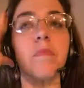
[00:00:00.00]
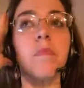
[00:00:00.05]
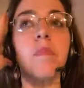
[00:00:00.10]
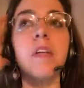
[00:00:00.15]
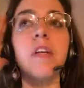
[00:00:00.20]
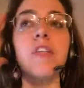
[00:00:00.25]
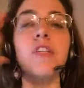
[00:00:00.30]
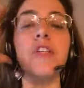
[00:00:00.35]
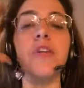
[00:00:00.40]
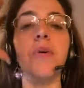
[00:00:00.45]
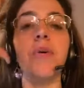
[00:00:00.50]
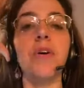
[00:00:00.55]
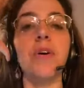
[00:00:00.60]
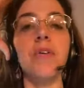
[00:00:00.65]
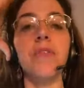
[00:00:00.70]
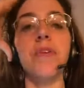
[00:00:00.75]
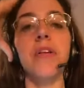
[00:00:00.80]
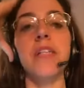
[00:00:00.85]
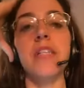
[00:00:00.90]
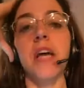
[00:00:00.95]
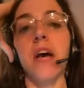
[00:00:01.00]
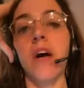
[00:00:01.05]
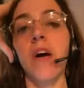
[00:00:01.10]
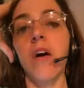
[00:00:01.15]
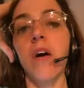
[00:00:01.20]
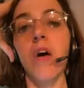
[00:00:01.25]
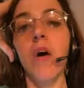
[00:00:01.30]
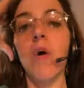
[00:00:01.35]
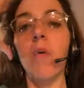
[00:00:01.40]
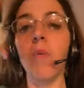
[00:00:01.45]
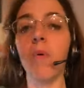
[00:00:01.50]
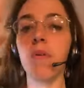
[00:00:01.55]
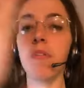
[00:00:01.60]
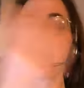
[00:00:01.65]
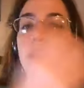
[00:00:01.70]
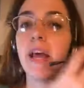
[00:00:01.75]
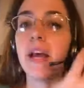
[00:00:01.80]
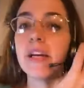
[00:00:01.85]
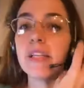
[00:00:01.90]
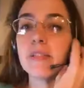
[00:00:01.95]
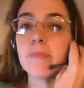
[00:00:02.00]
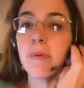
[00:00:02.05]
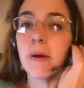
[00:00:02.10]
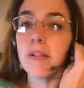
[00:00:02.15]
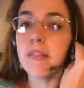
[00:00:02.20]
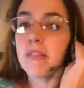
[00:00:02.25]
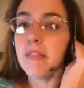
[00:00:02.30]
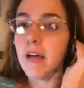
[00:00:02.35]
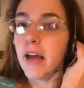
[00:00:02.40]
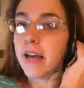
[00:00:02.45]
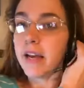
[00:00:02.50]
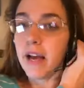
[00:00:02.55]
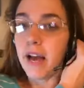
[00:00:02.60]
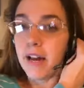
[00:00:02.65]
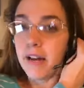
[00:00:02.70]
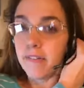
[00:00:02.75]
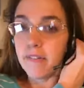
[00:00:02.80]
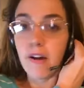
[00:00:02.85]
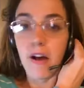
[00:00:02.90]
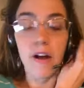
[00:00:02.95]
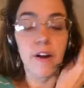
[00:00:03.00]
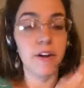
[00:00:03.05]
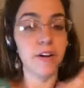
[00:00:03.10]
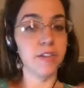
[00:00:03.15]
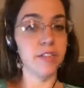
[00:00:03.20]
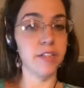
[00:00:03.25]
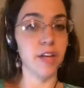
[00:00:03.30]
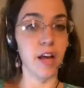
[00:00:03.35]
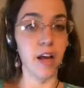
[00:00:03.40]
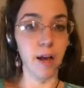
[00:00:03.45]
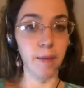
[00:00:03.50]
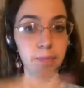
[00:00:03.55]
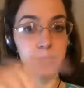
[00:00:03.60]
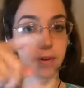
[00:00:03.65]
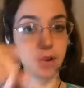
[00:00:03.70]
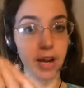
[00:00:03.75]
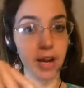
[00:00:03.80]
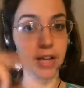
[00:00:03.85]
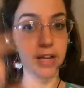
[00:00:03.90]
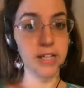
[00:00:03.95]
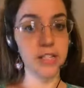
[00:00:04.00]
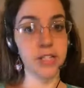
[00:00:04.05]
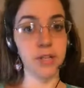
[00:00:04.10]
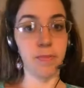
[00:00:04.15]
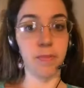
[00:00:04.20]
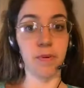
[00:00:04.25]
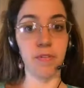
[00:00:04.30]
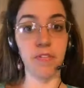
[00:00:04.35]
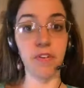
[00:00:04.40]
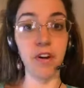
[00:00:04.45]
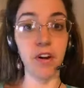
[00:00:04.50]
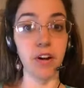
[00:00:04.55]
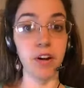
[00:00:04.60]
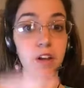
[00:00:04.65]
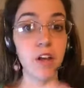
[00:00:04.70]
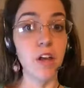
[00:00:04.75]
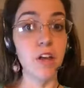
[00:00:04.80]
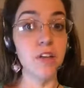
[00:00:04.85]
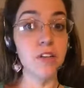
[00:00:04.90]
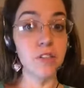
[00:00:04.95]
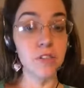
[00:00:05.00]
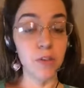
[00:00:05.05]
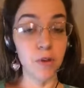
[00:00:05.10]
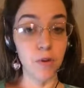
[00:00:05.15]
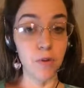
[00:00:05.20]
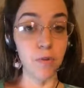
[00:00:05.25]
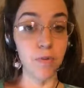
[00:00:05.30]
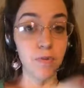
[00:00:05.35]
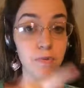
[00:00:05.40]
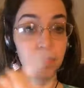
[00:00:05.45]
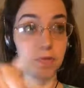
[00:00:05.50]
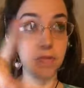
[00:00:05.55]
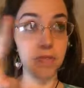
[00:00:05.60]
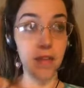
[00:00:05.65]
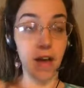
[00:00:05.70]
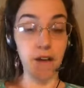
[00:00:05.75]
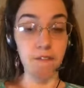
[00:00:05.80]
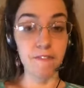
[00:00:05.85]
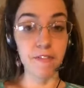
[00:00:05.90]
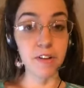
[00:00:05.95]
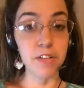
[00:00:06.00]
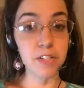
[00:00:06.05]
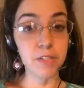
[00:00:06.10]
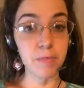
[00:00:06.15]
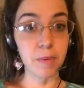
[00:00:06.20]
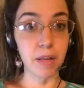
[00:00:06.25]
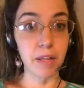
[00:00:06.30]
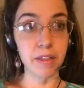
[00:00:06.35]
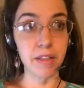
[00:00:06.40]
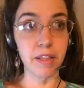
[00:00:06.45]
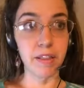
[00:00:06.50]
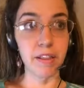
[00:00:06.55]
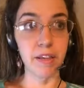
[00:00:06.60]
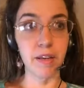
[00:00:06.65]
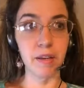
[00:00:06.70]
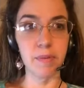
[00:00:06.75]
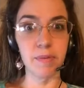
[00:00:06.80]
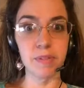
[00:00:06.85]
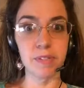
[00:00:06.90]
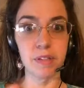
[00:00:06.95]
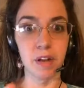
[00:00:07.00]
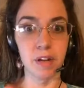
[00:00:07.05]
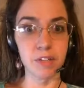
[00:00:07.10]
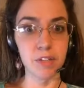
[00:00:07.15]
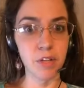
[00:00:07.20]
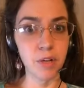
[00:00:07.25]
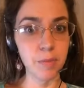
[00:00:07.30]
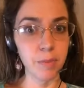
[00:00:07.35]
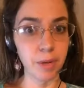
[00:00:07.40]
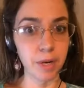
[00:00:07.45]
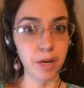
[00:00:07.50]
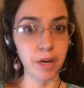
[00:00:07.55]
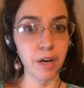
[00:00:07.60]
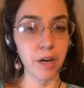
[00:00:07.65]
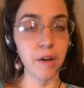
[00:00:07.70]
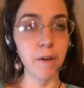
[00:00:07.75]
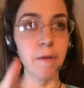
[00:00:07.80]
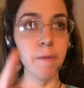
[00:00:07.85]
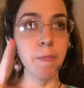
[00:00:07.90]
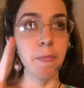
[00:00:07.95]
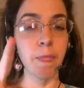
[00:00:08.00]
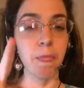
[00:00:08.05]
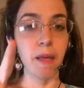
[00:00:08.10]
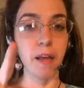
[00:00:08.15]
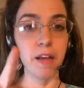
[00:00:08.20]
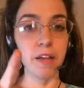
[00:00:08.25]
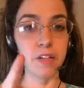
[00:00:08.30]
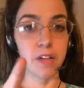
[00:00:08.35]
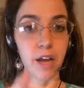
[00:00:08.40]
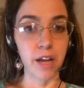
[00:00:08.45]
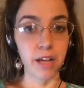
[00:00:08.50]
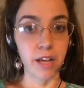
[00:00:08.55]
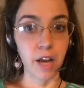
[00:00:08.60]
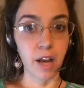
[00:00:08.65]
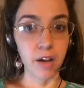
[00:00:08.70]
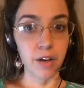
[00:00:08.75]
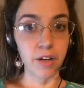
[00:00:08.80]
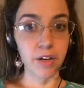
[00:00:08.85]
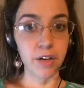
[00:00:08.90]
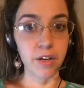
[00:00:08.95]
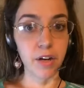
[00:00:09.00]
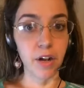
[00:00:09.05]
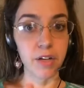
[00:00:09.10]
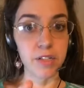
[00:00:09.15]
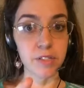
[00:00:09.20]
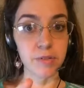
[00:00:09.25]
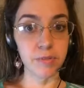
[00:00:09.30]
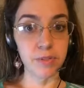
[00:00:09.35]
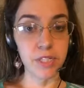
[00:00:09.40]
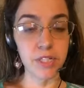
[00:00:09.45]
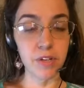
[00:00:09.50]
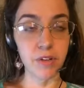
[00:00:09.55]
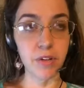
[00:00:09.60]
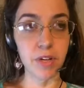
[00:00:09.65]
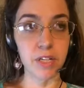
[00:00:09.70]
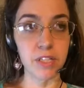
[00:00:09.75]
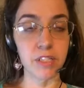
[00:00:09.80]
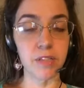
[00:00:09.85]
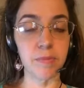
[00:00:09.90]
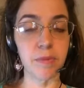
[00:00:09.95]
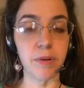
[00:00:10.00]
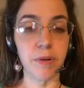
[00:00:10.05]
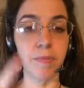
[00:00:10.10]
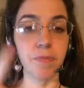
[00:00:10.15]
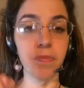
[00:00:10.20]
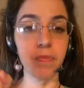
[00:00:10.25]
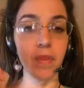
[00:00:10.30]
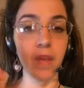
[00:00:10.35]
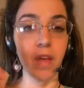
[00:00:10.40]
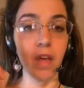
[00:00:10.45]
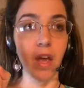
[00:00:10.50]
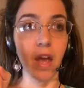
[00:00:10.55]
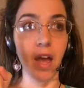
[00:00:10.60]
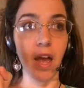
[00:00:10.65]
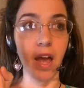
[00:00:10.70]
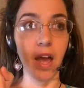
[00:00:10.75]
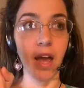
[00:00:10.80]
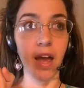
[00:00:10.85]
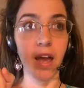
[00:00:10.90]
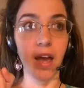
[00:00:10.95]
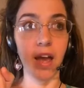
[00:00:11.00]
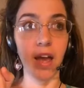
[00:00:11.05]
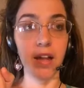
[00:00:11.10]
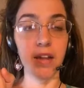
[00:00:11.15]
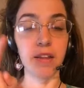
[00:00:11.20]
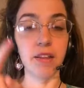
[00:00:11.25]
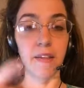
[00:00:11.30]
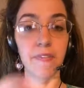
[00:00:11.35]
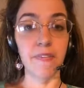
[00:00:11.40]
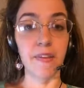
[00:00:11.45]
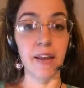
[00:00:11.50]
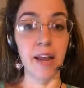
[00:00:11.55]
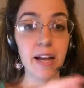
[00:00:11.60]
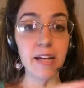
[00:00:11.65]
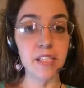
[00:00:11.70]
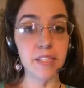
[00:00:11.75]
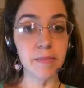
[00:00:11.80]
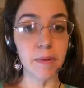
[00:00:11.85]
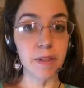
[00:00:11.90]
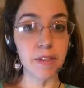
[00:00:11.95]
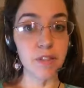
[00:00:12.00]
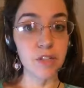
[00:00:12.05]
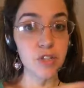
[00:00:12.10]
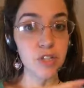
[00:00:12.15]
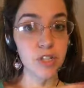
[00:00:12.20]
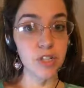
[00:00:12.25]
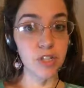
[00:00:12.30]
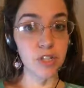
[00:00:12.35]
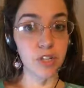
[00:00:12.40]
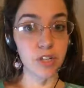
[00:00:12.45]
and she ordered retail. Well, the next month I kind of got her to upgrade to preferred. So that first month, I think it was October, I got her as a retail customer, and then the next month she turned